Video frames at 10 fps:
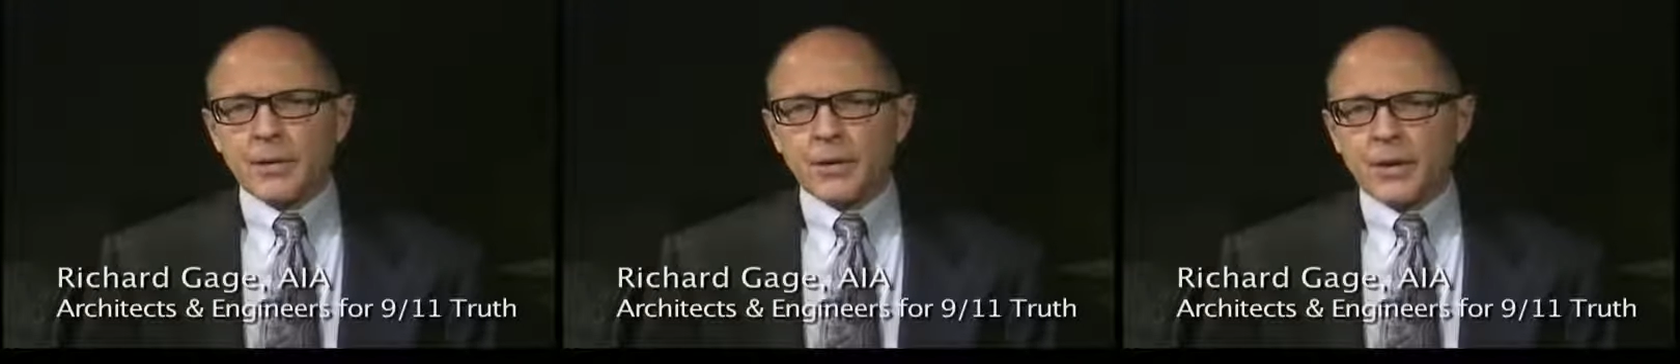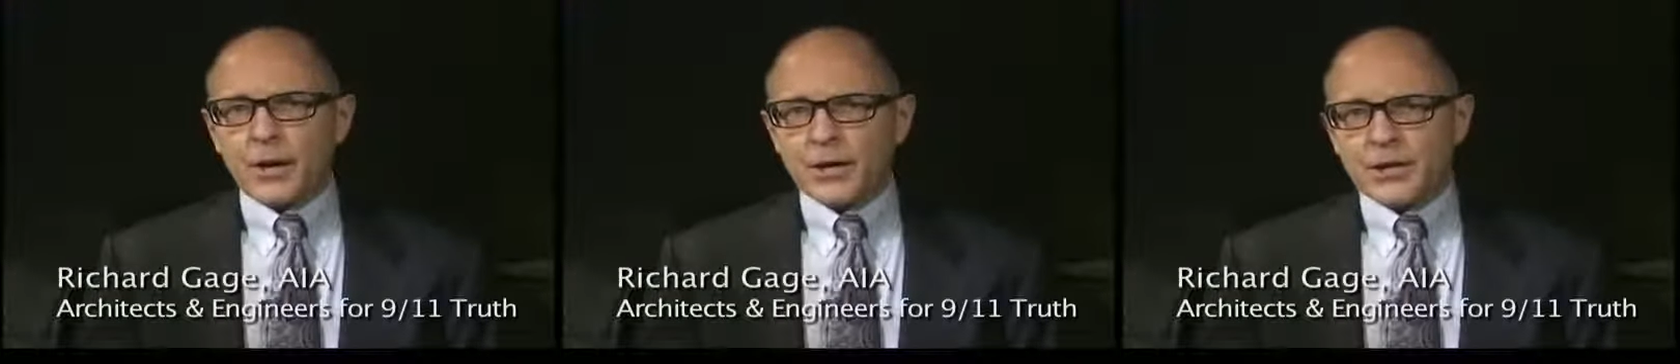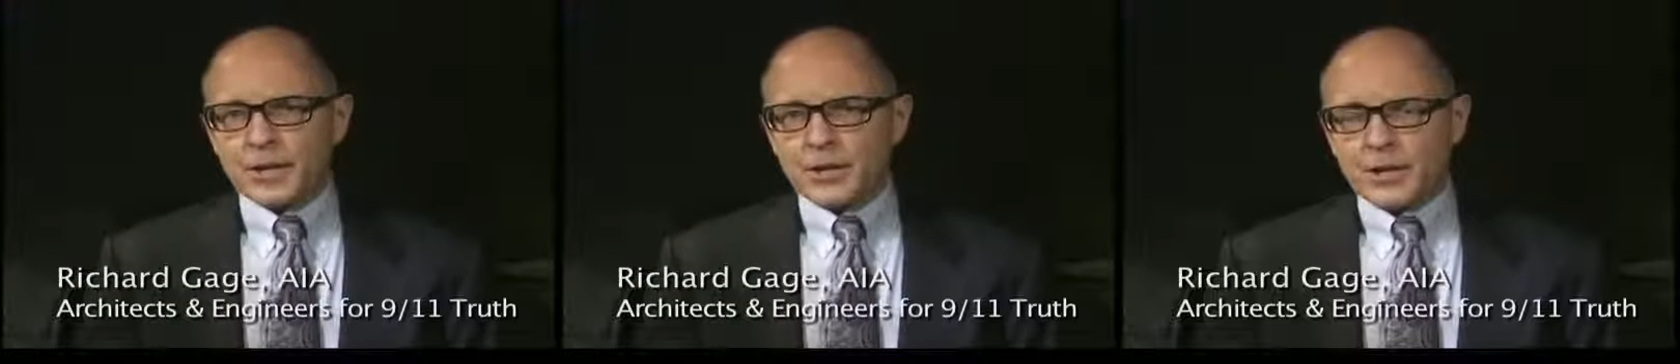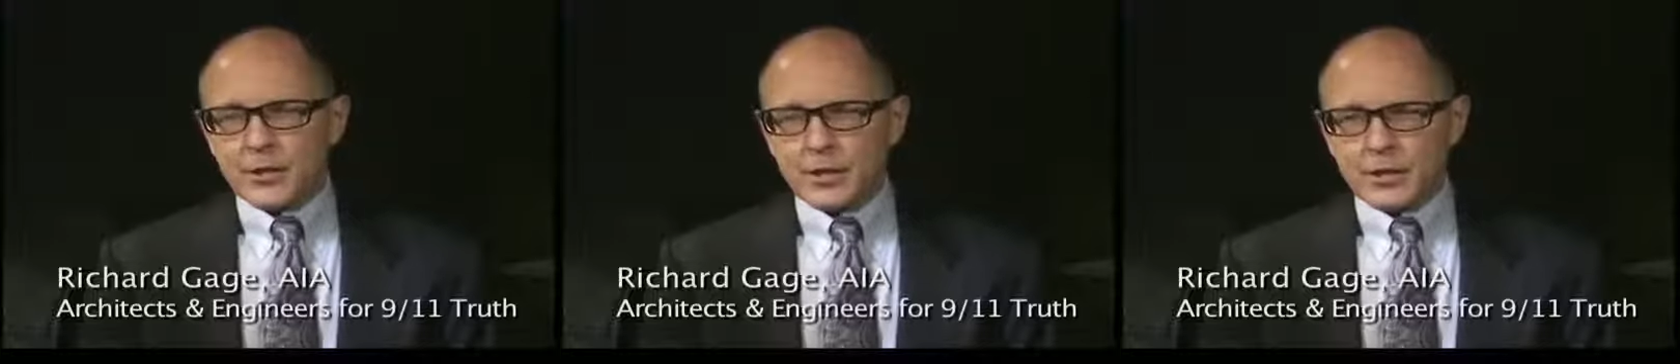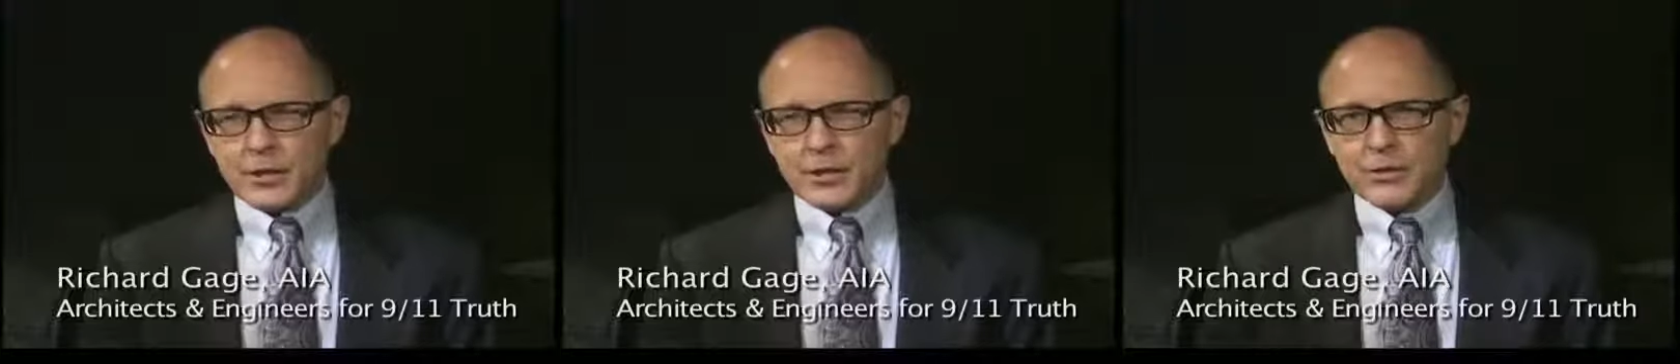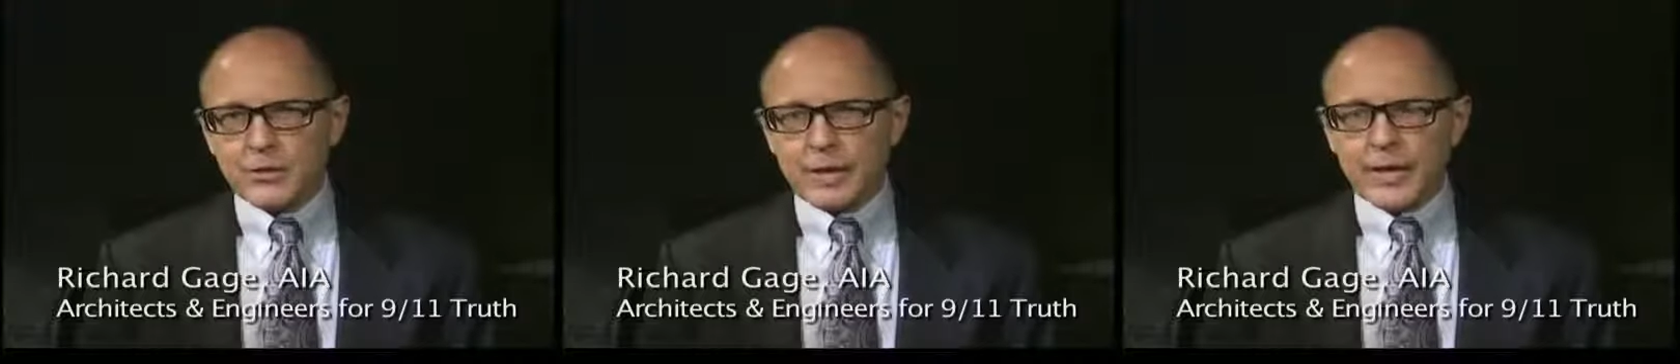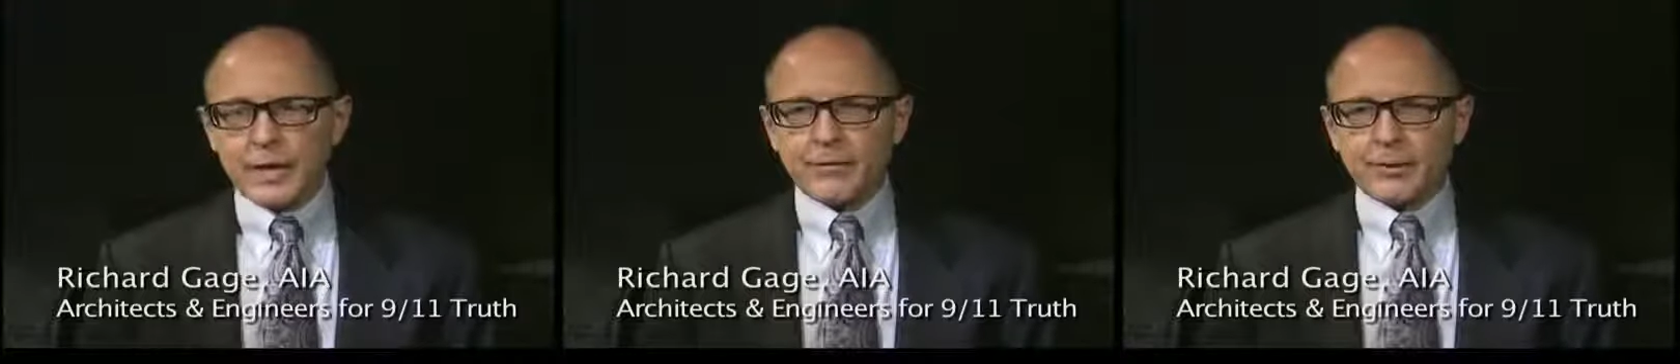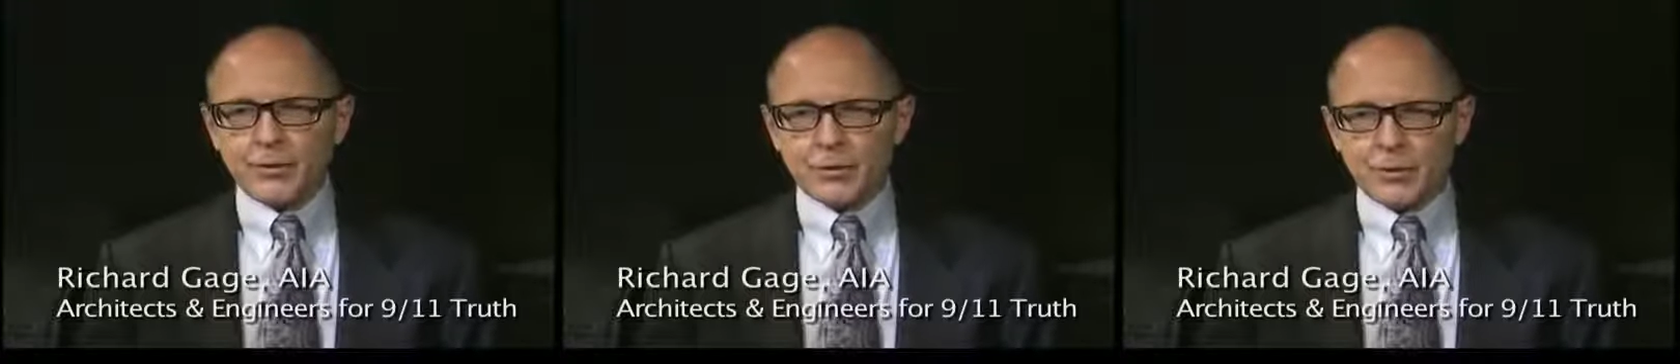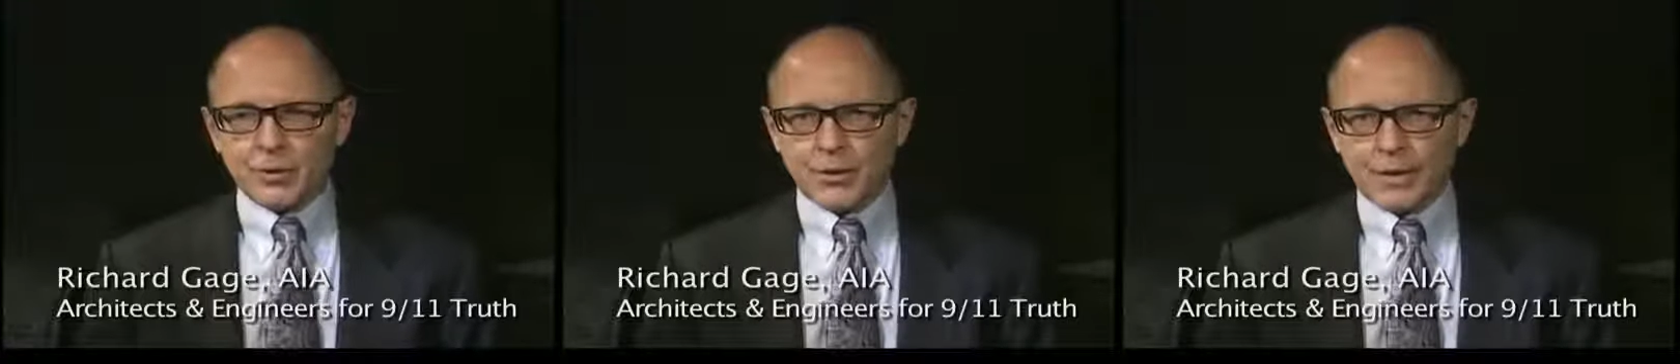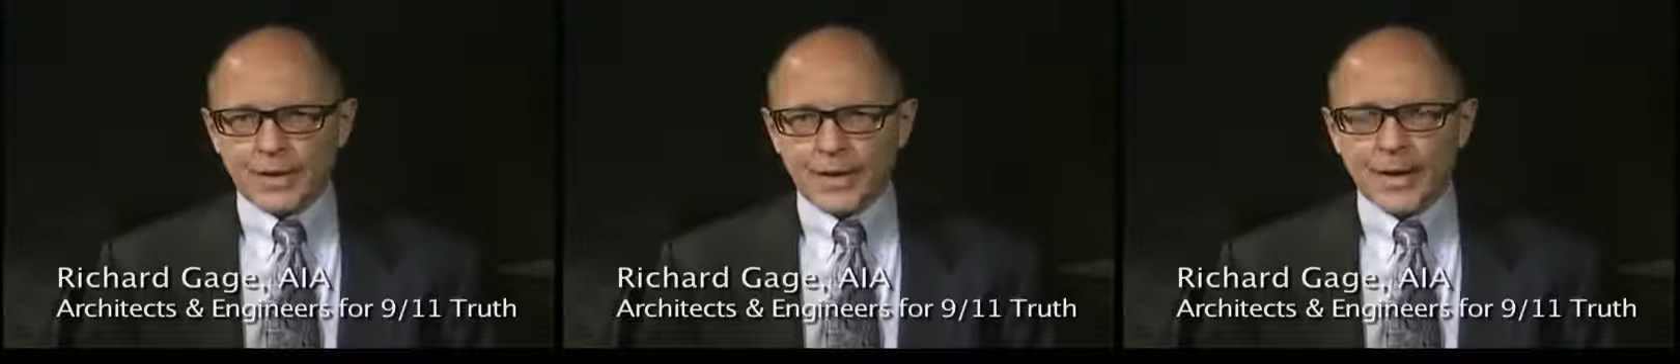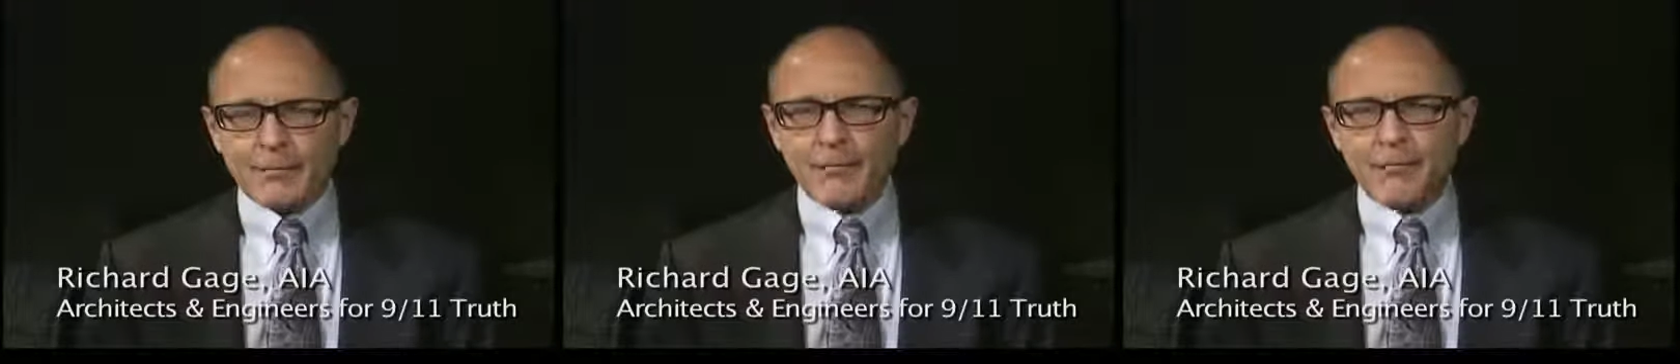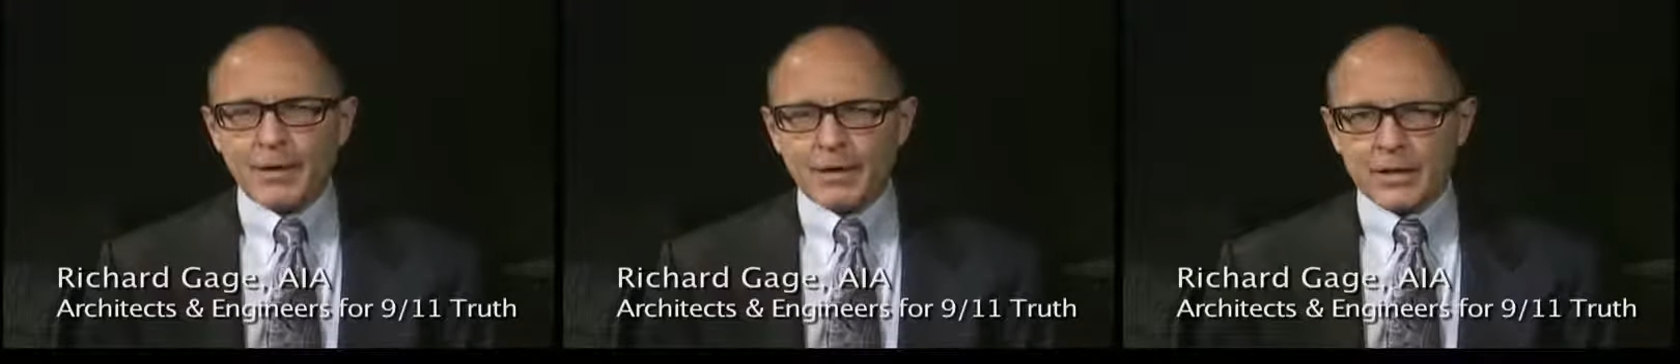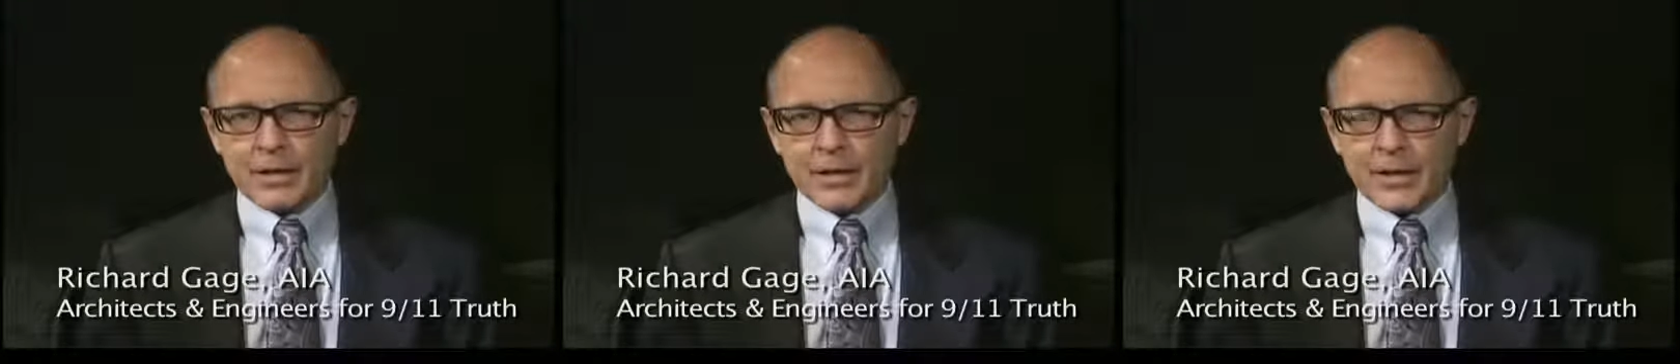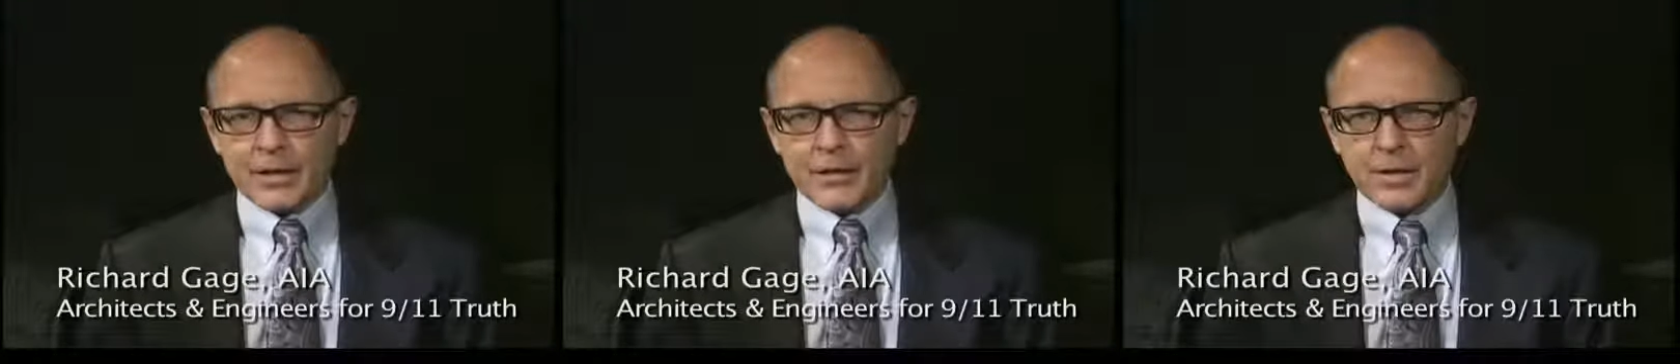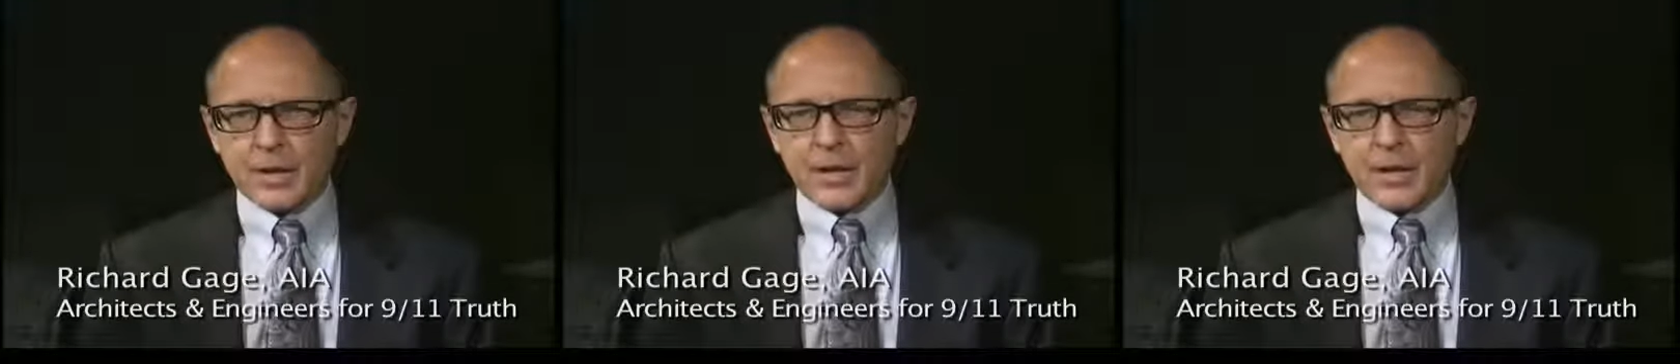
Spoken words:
with Architects and Engineers for 9/11 Truth. And I'm very excited